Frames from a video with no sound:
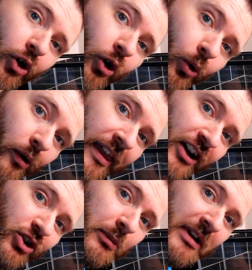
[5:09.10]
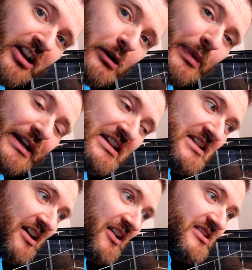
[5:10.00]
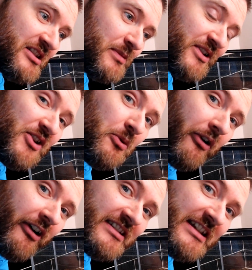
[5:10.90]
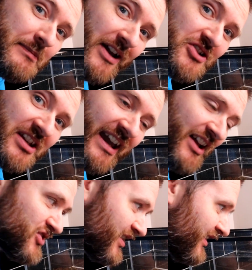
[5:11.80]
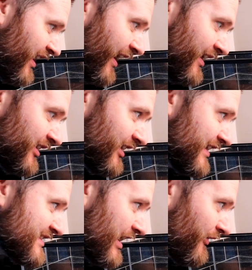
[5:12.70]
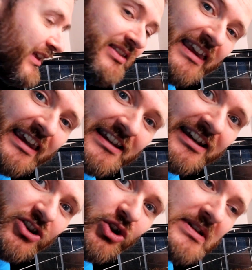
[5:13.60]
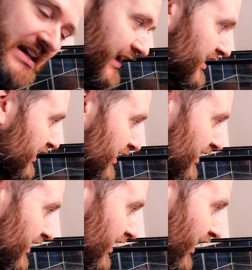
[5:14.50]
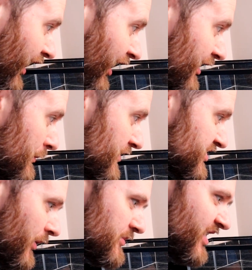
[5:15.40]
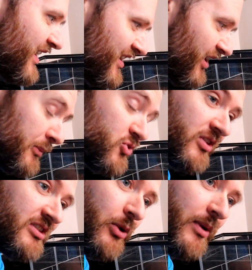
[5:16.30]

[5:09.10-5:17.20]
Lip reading: Well, that could have been a complete disaster, but don't worry, I did manage to catch it, and he's now in the new tank. So I'm trying to do